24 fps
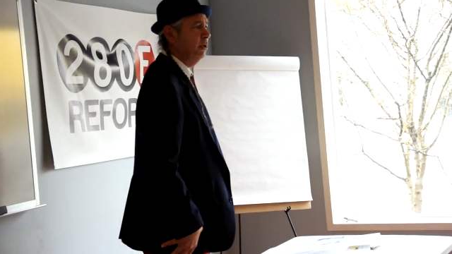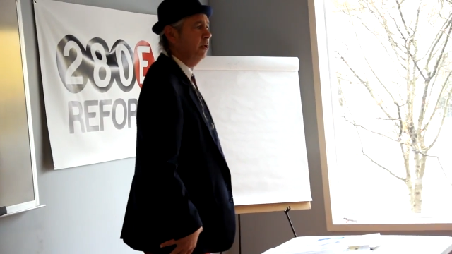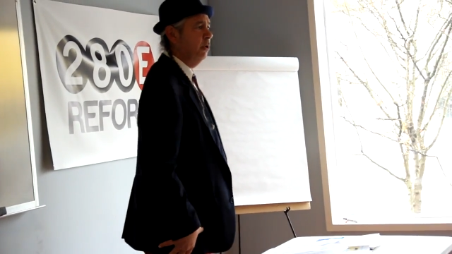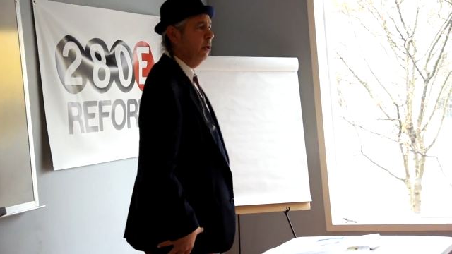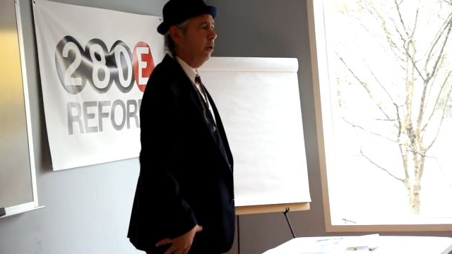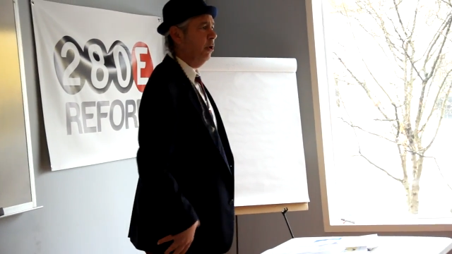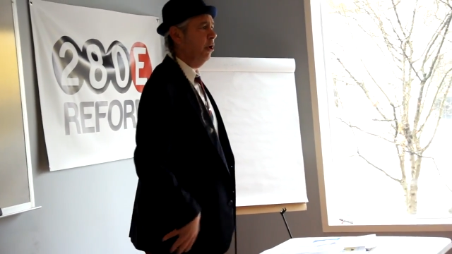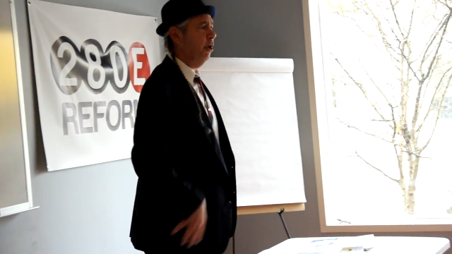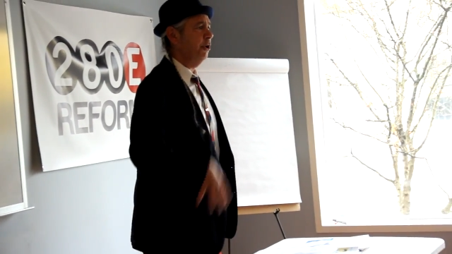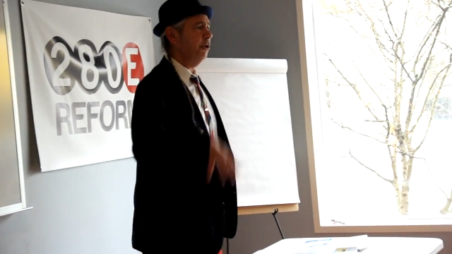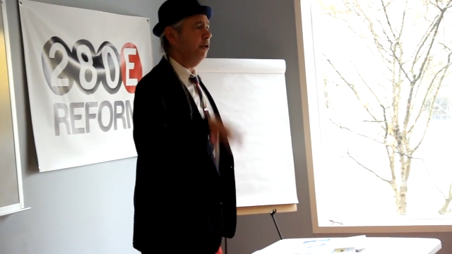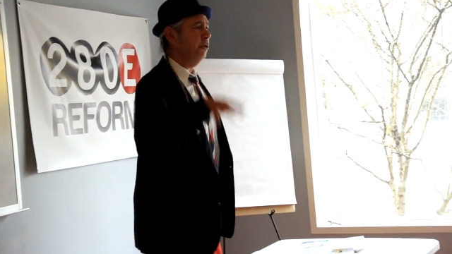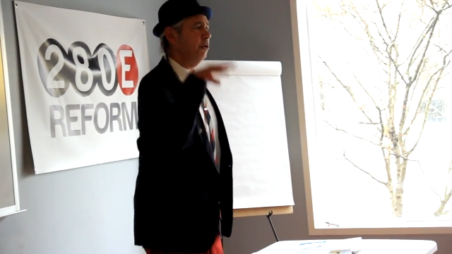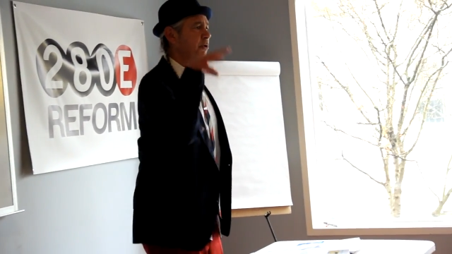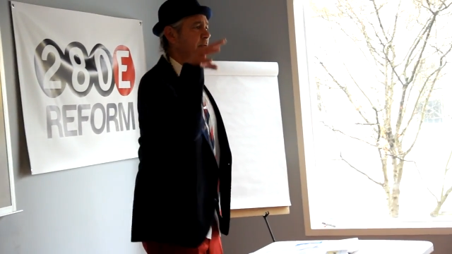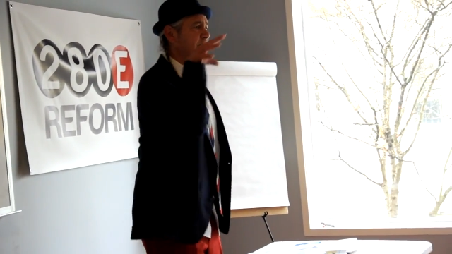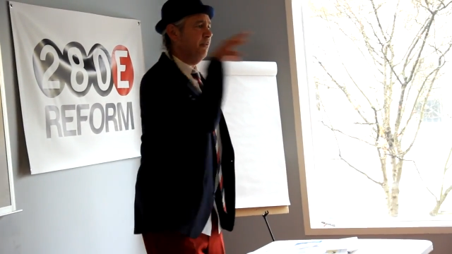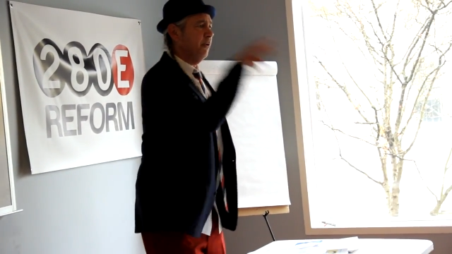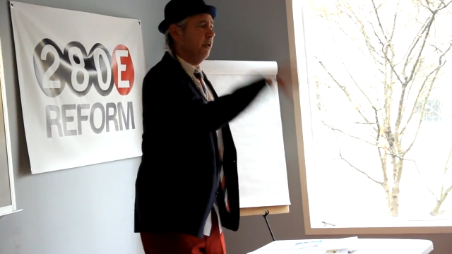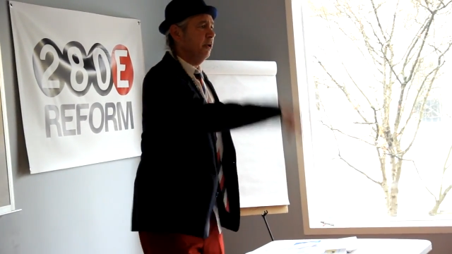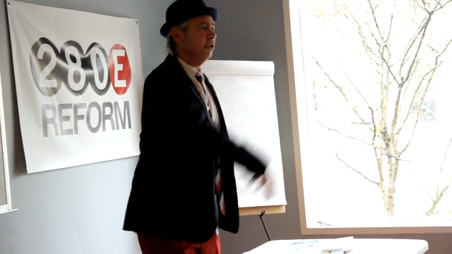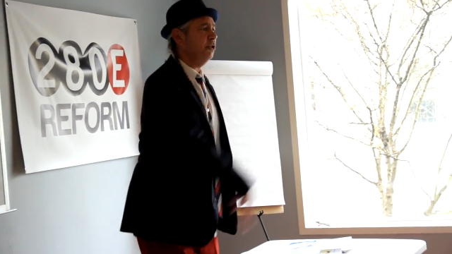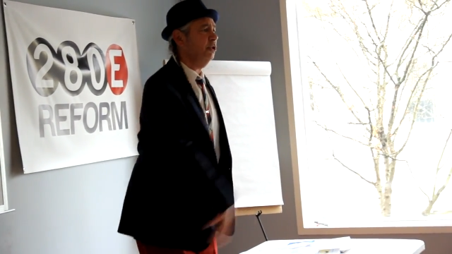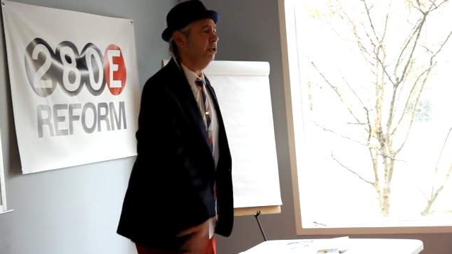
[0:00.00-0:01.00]
or our
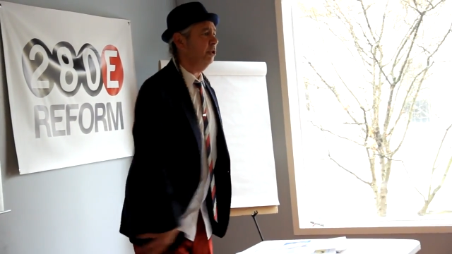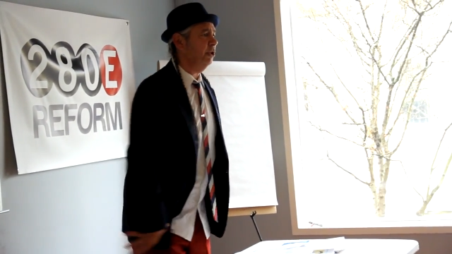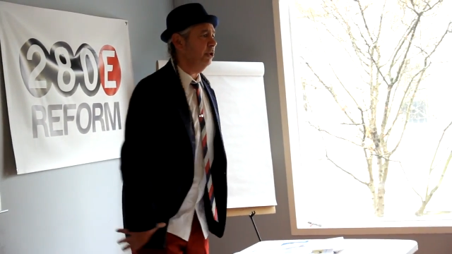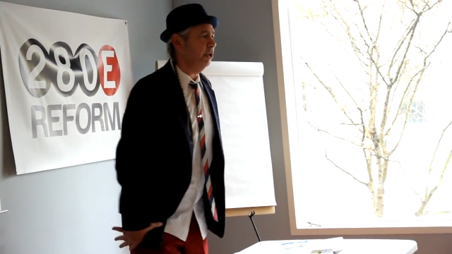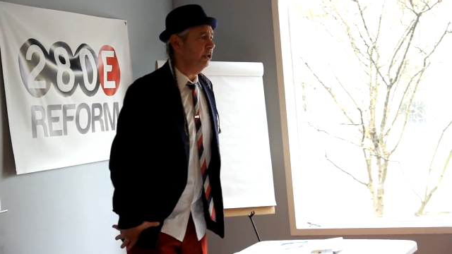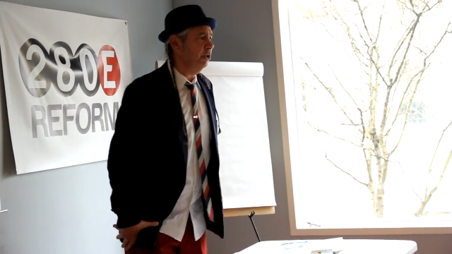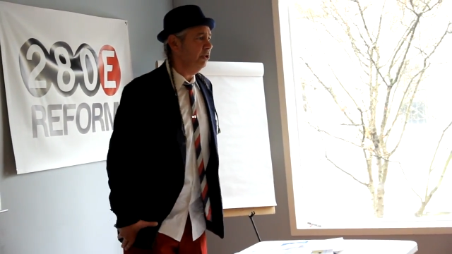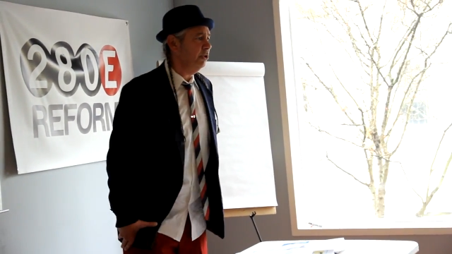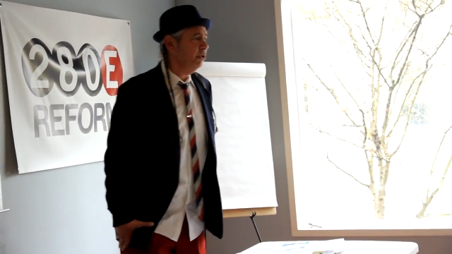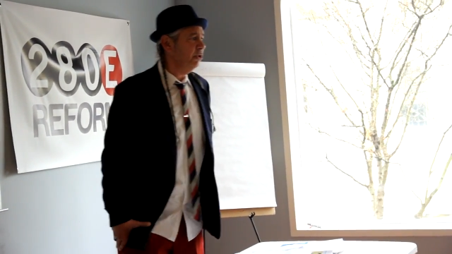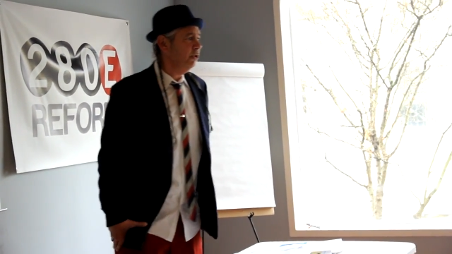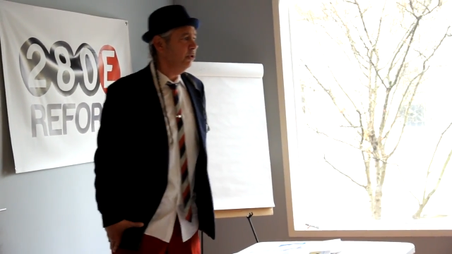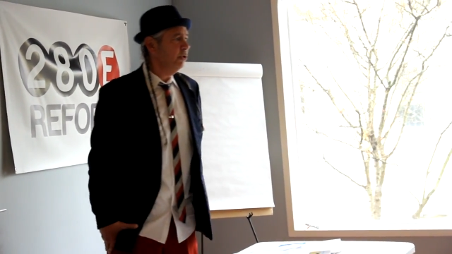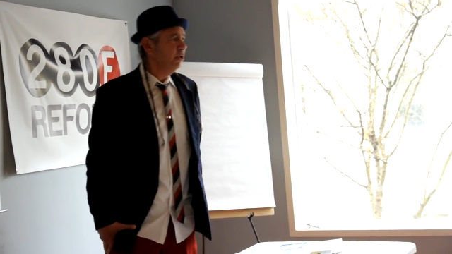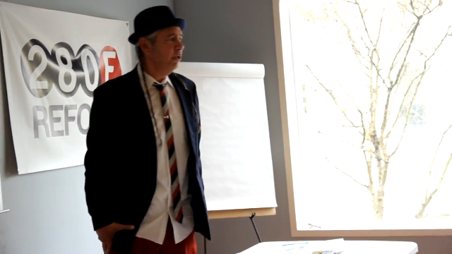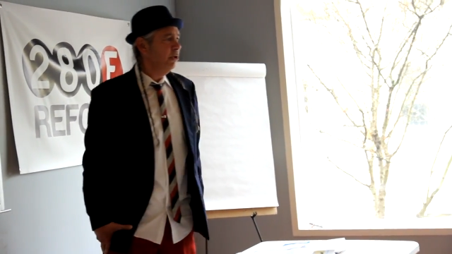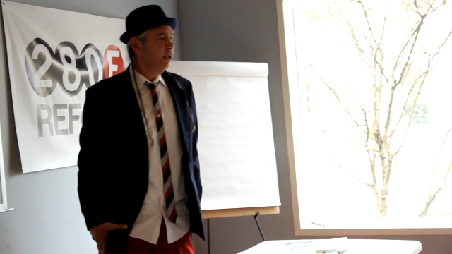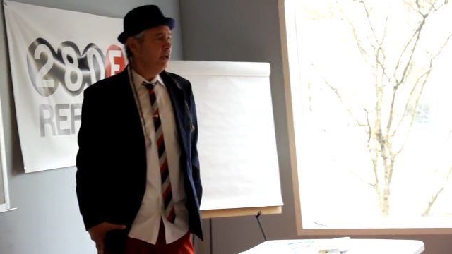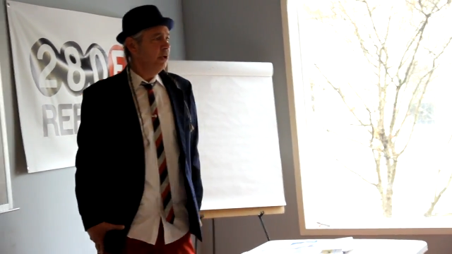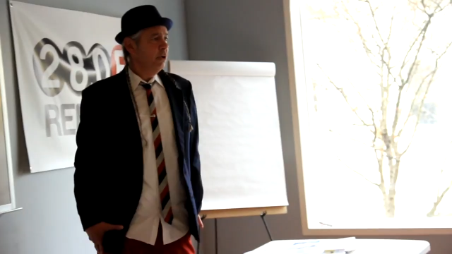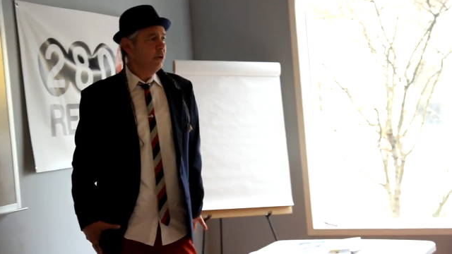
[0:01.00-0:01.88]
universities